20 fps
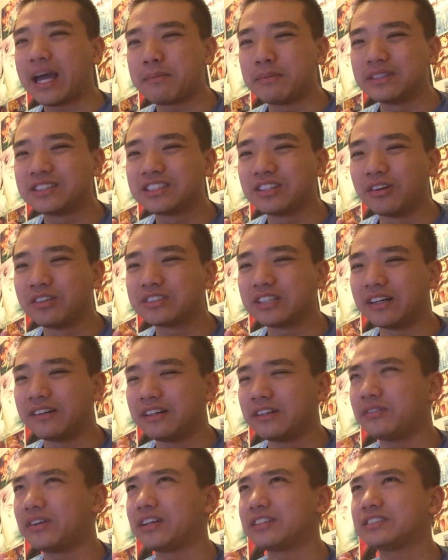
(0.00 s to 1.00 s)
episodes
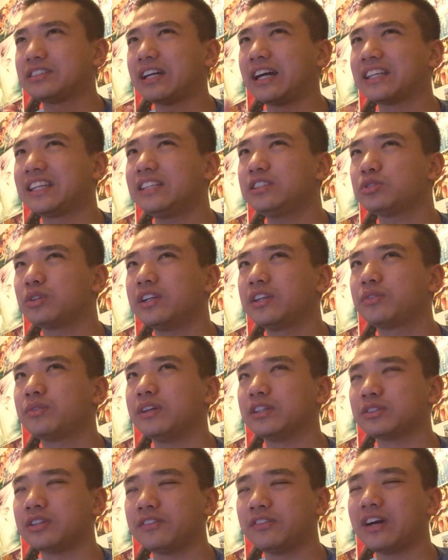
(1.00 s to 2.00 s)
of, wait, I think
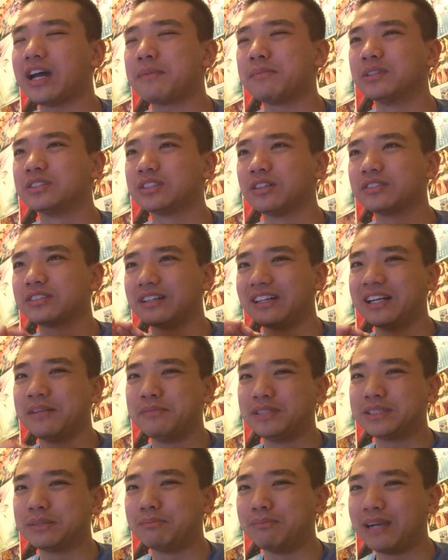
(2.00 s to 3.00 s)
23 or 24 episodes of
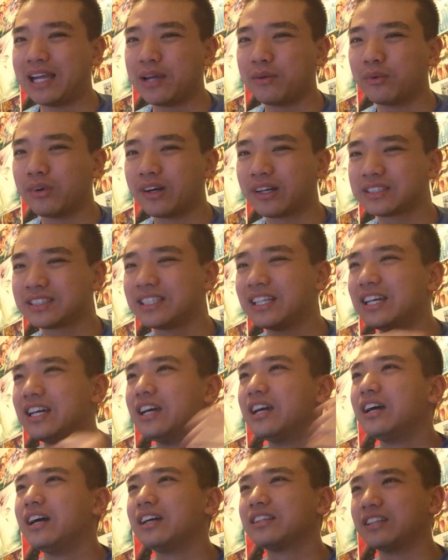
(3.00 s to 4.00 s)
Unlimited Blade Works,
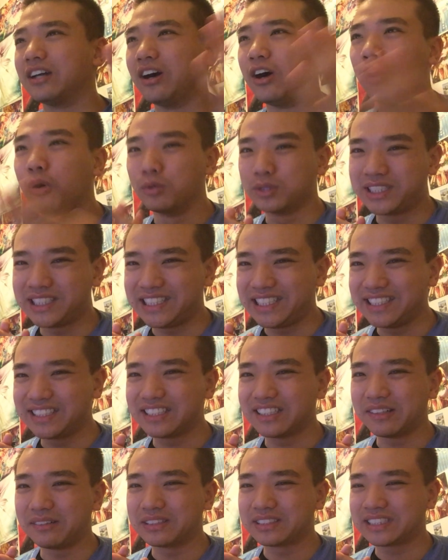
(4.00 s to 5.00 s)
the whole
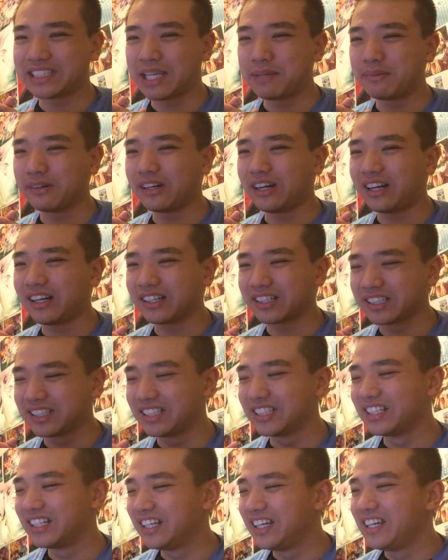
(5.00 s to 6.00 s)
season of a Saber
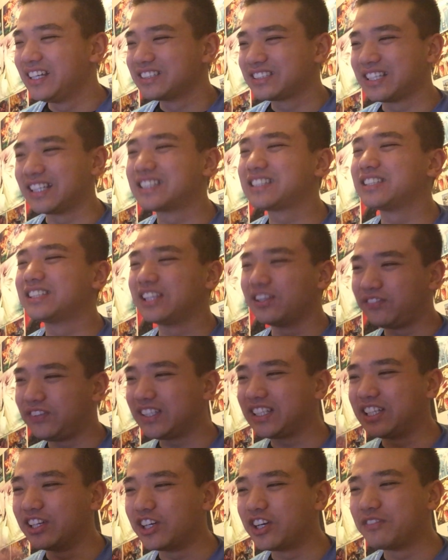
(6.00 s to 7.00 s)
arc, just to
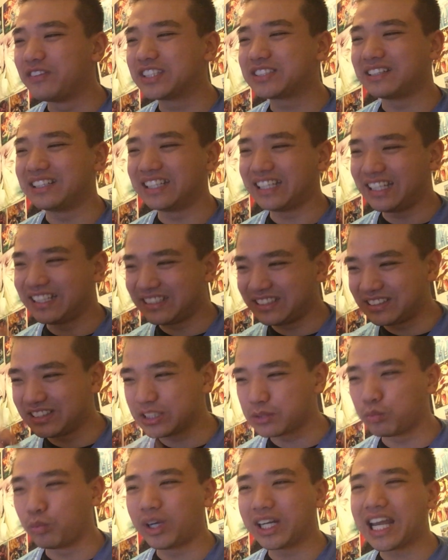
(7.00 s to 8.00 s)
defeat Gilgamesh, and in
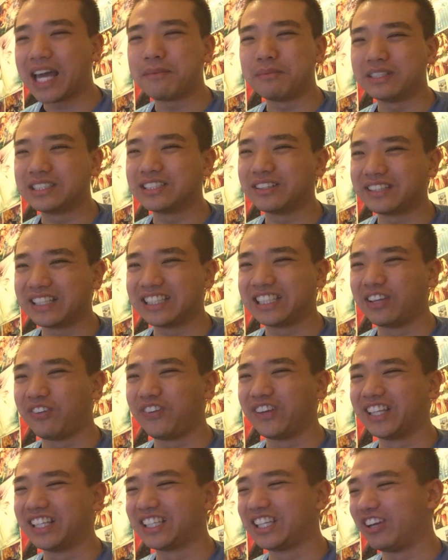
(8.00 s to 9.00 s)
just one episode they
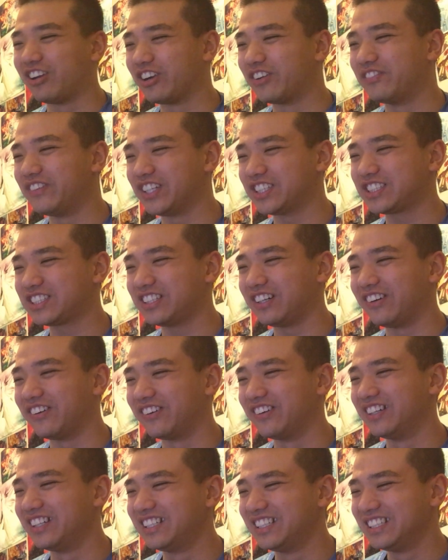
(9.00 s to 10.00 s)
defeated Gilgamesh,
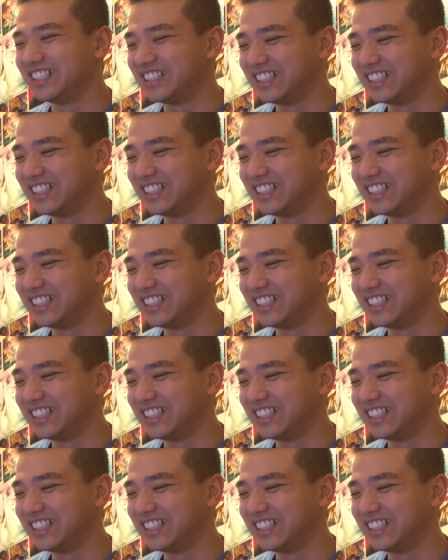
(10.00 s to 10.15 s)
so.